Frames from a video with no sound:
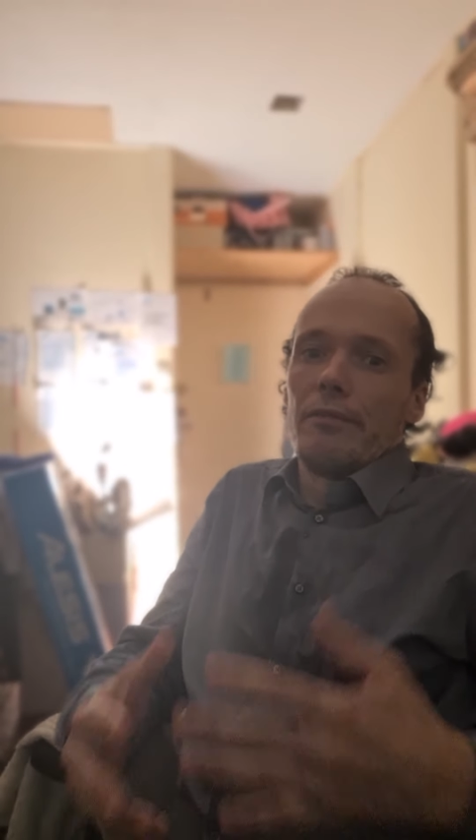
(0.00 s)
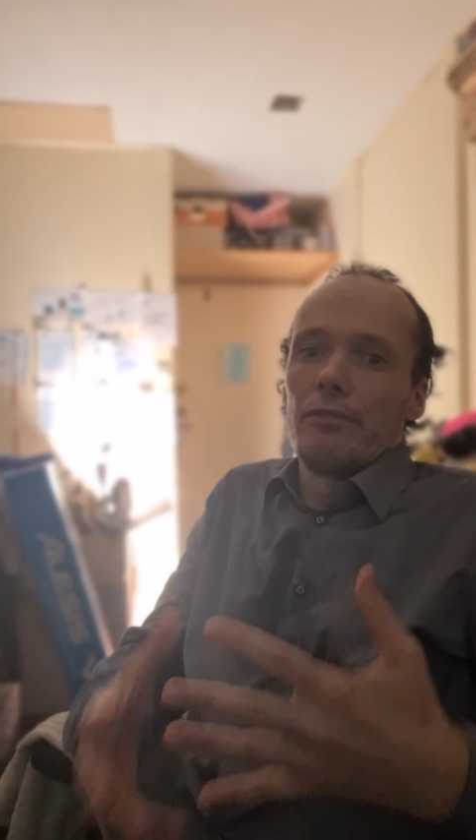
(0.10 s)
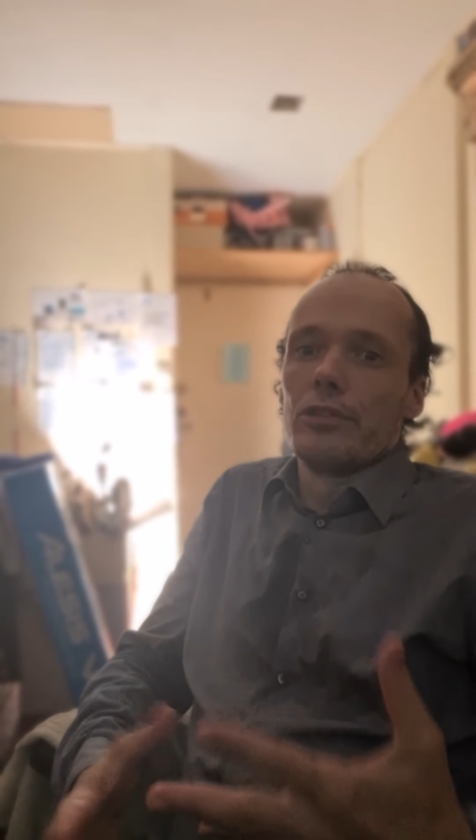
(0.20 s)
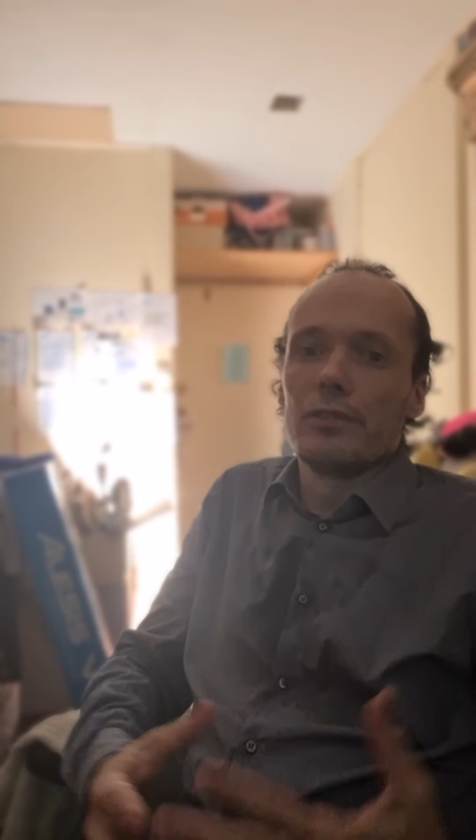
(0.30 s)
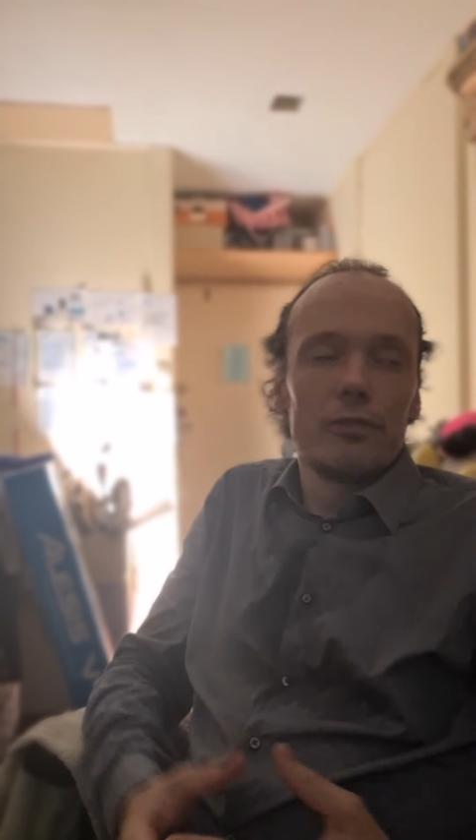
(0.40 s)

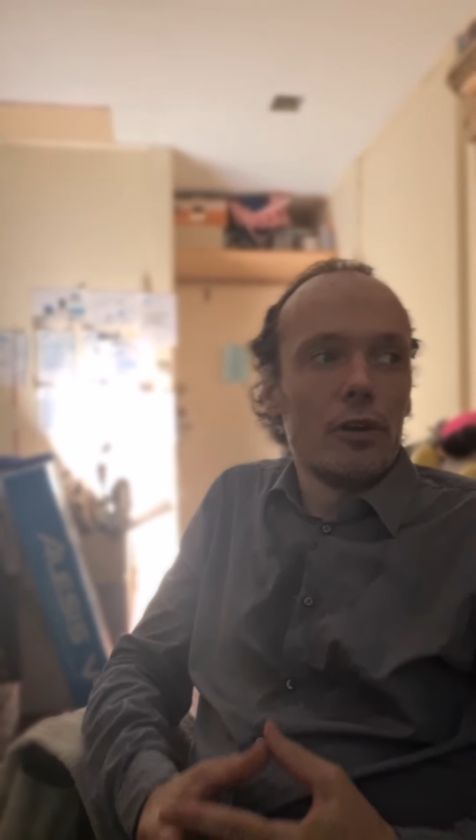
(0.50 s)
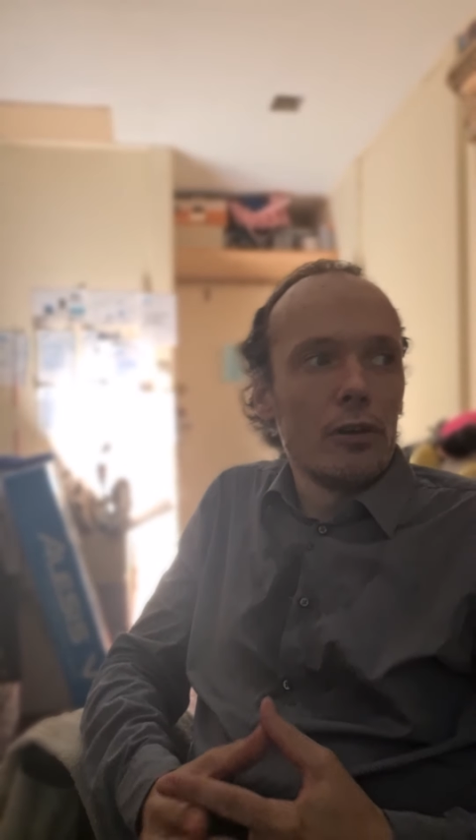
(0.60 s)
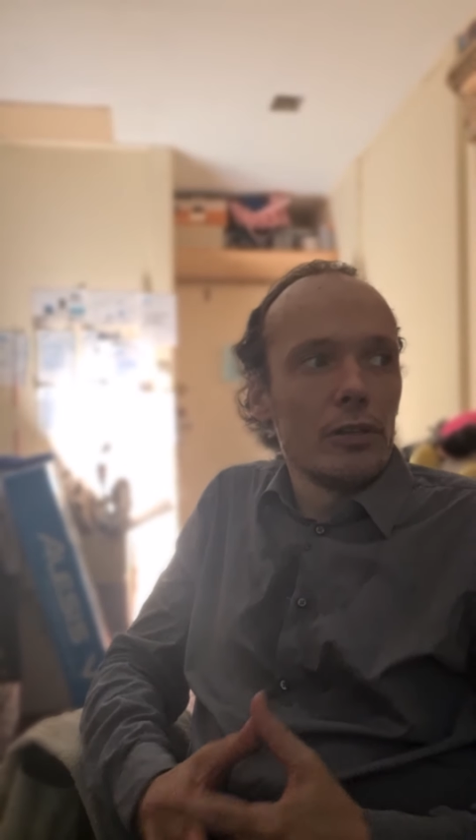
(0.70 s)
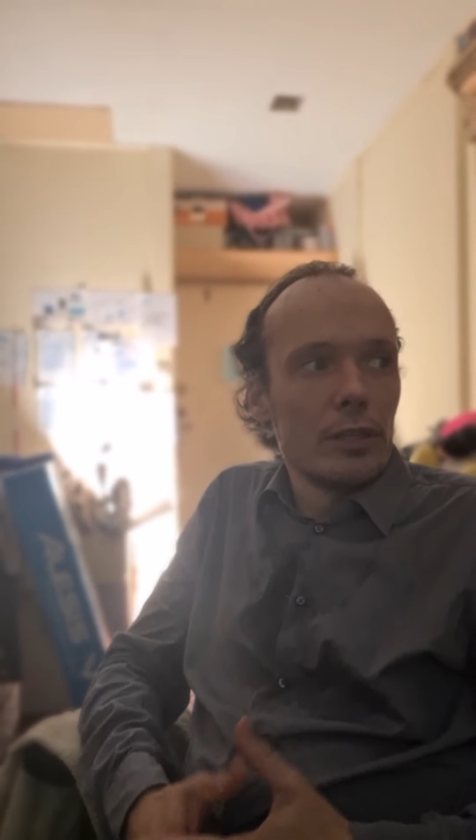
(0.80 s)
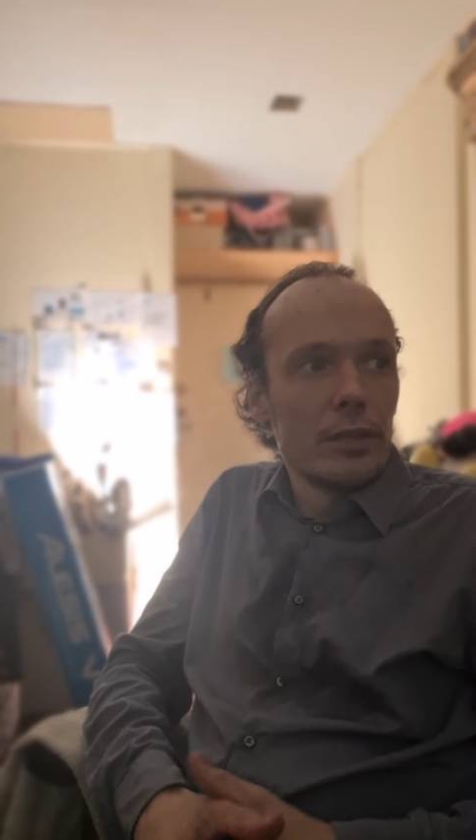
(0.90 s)
first of
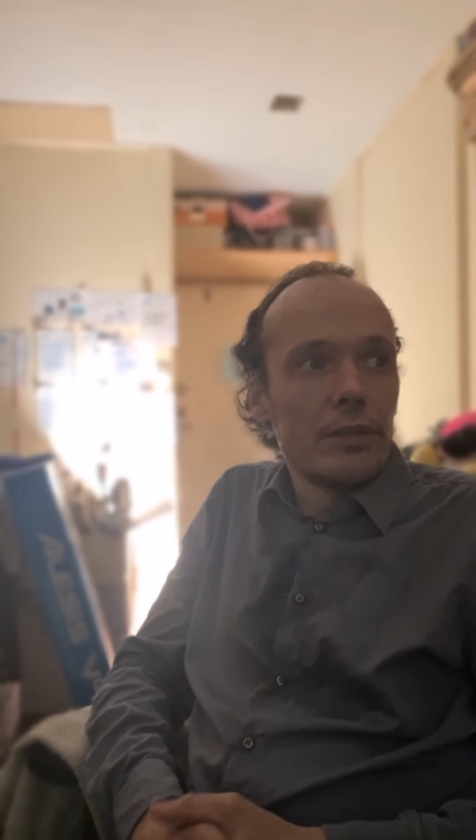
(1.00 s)
all,